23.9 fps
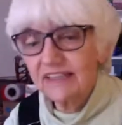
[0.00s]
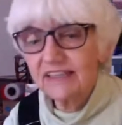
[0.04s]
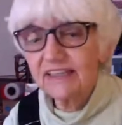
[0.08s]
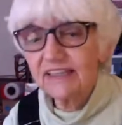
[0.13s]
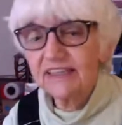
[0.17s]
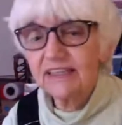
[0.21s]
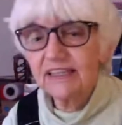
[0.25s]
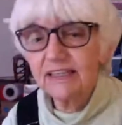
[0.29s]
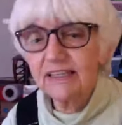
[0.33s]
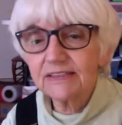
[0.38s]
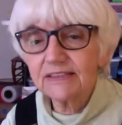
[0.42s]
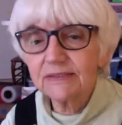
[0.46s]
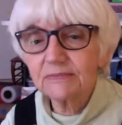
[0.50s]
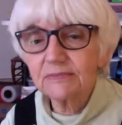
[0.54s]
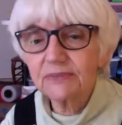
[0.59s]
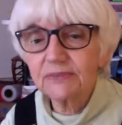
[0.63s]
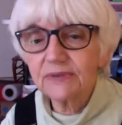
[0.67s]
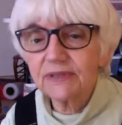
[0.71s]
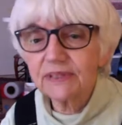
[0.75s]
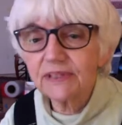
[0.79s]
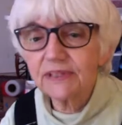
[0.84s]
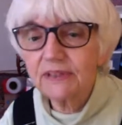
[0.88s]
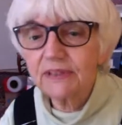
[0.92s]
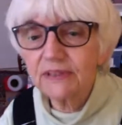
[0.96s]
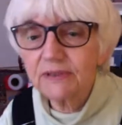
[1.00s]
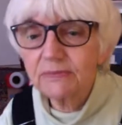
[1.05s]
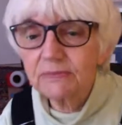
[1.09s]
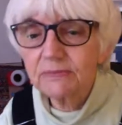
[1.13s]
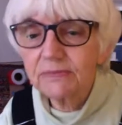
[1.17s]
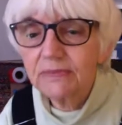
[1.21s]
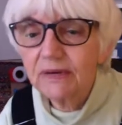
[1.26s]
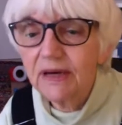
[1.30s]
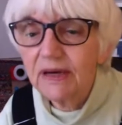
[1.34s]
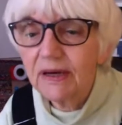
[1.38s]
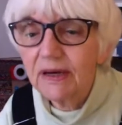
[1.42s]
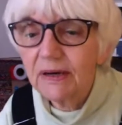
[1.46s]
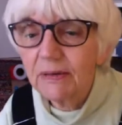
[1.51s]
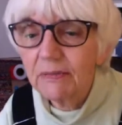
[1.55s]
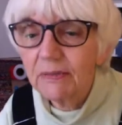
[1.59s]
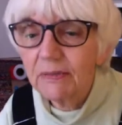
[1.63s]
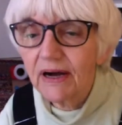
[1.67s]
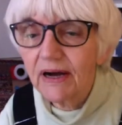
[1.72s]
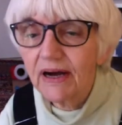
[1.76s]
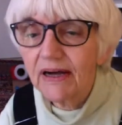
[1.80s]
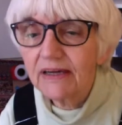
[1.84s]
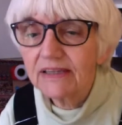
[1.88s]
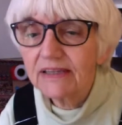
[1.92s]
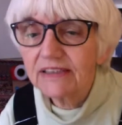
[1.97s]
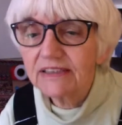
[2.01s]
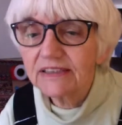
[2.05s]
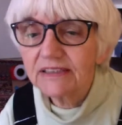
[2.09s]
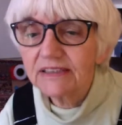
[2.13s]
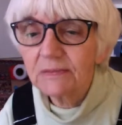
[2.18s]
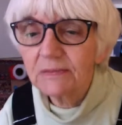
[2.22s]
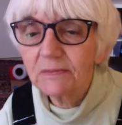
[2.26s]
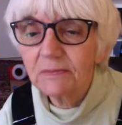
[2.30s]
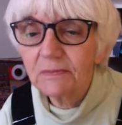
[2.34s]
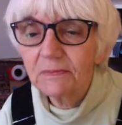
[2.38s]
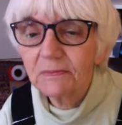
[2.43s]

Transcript: think that's a pretty good uh, box.